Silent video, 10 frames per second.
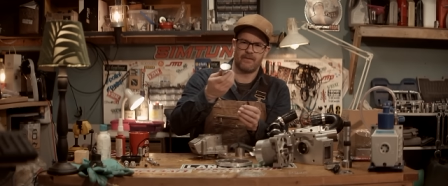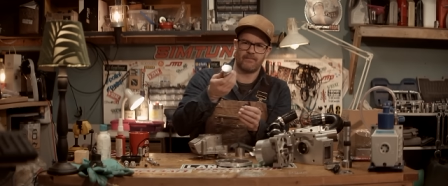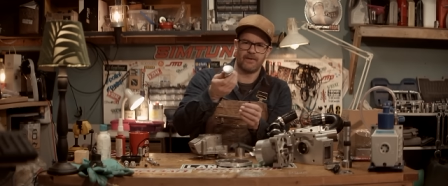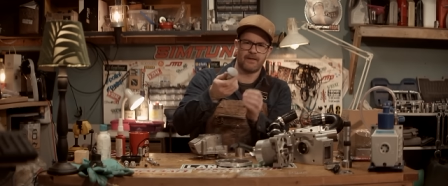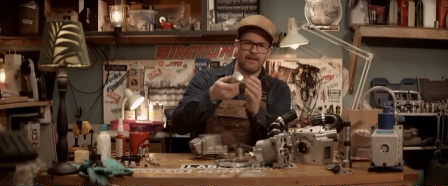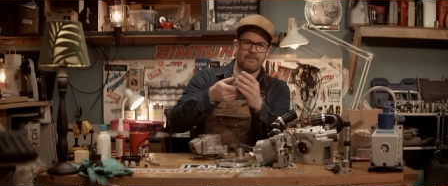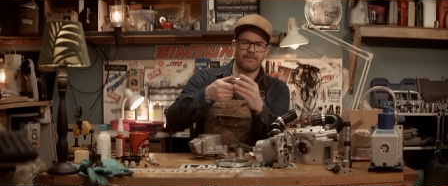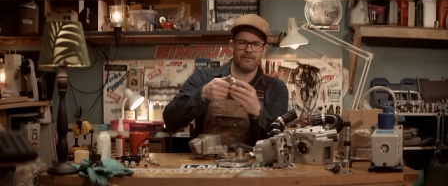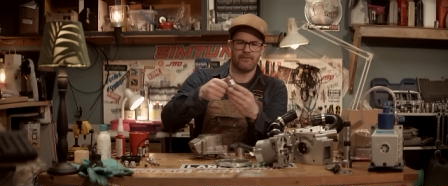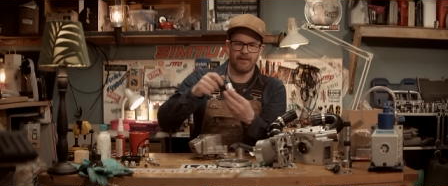with a
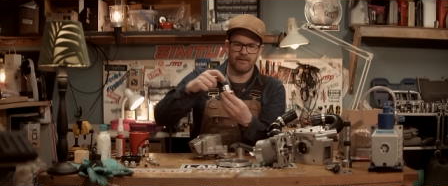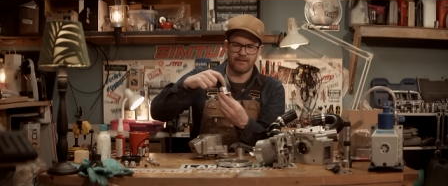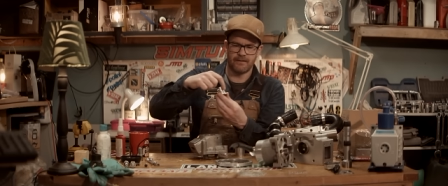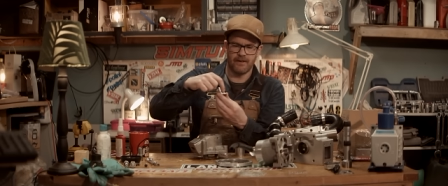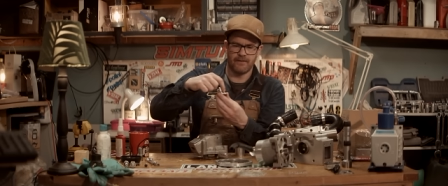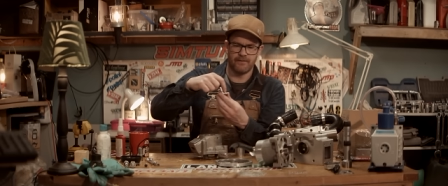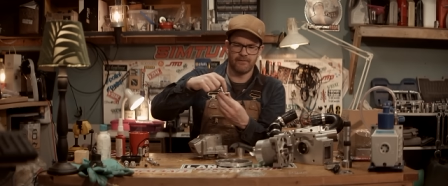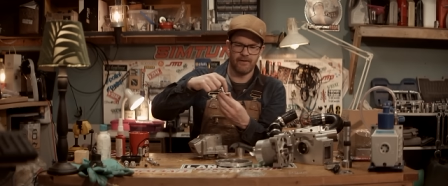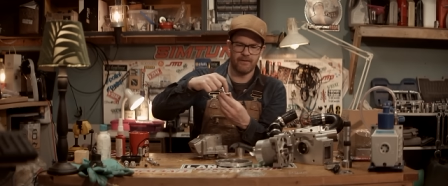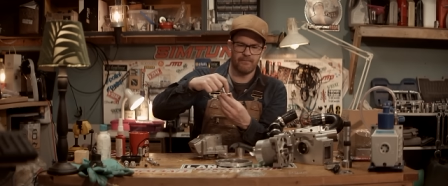captive ring design. The
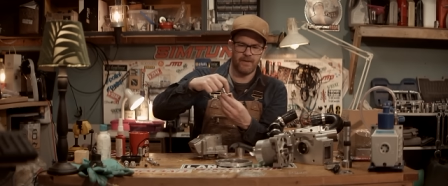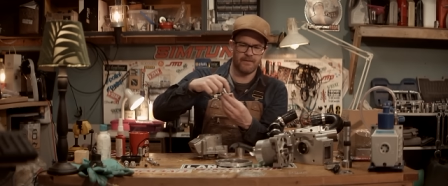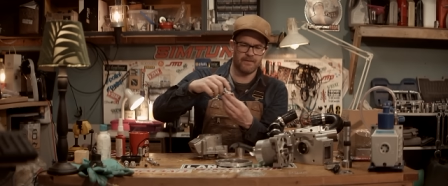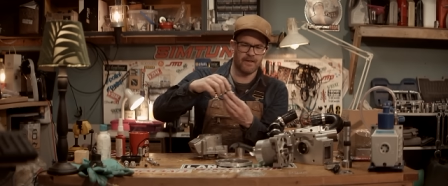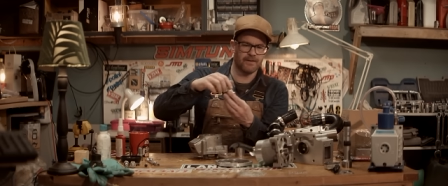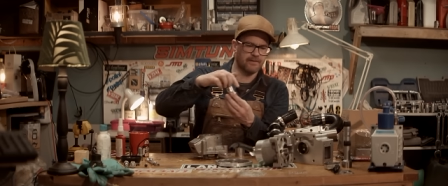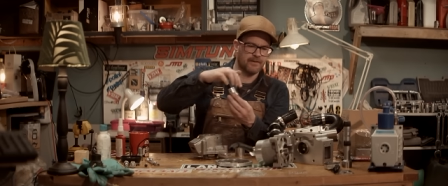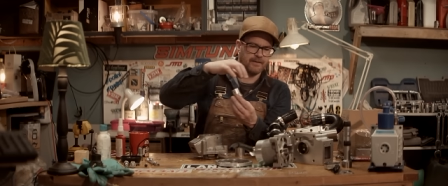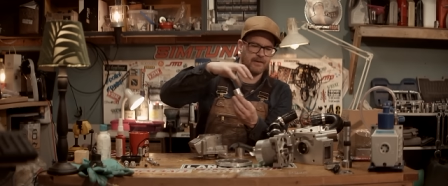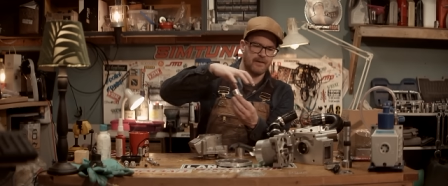ring pin is
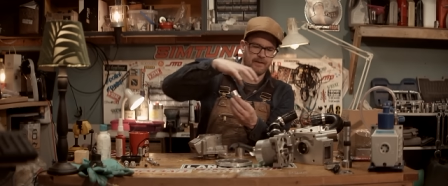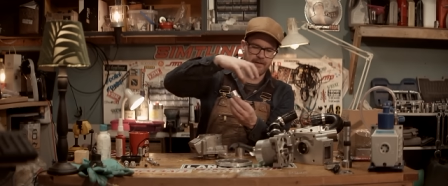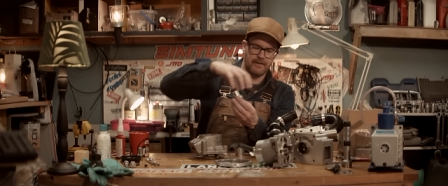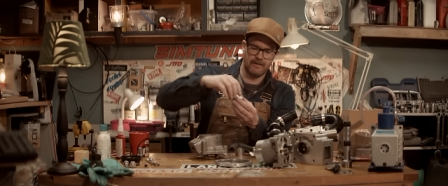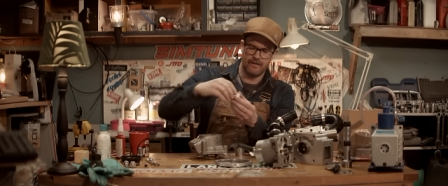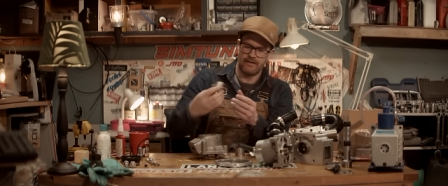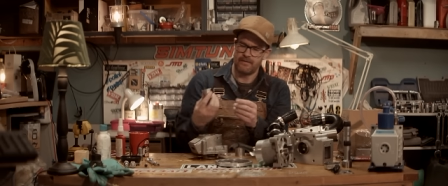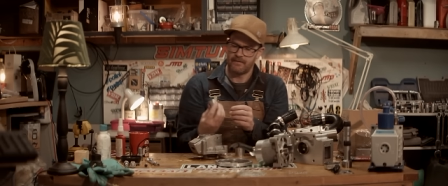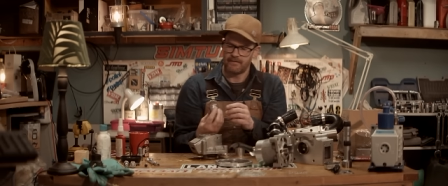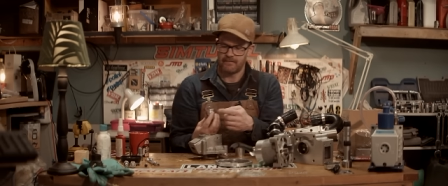actually sitting
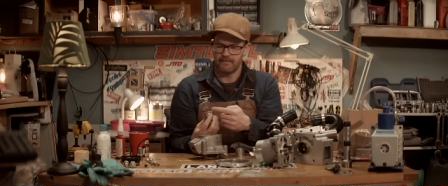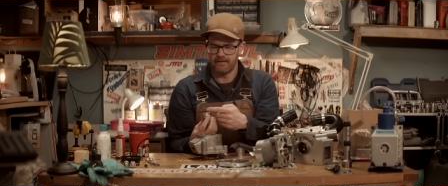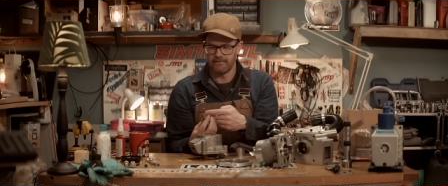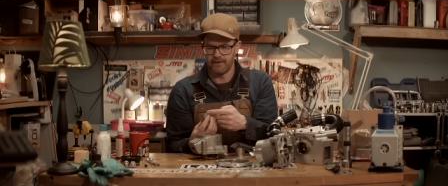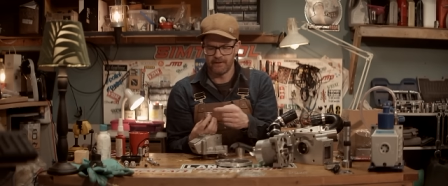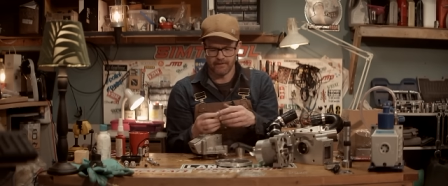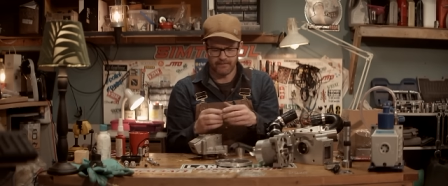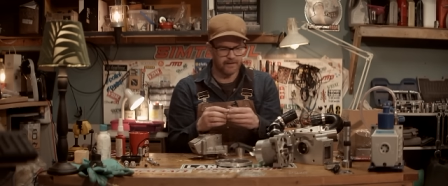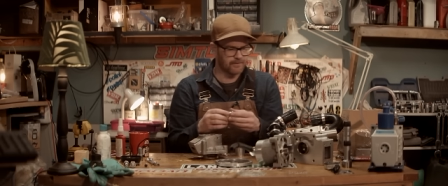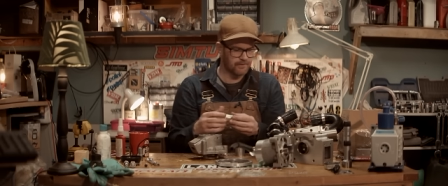in the middle of
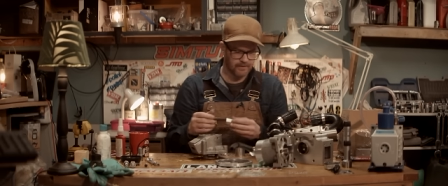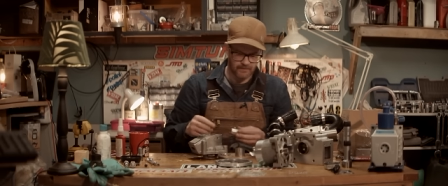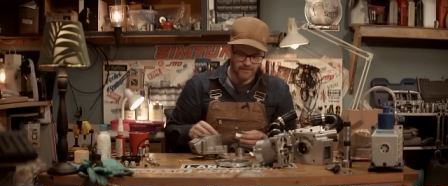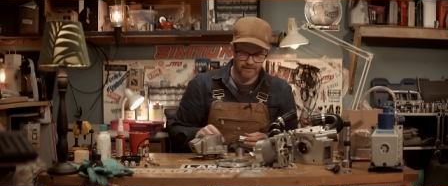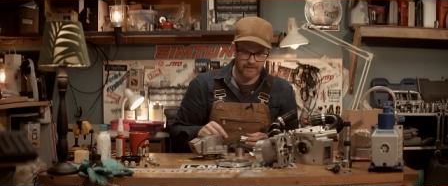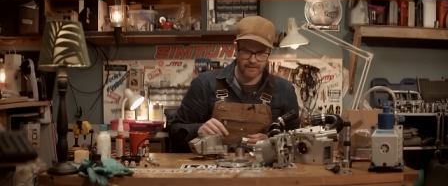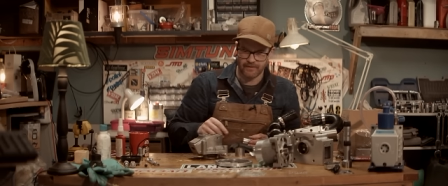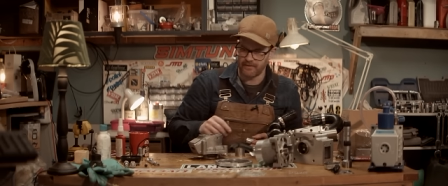the exhaust port and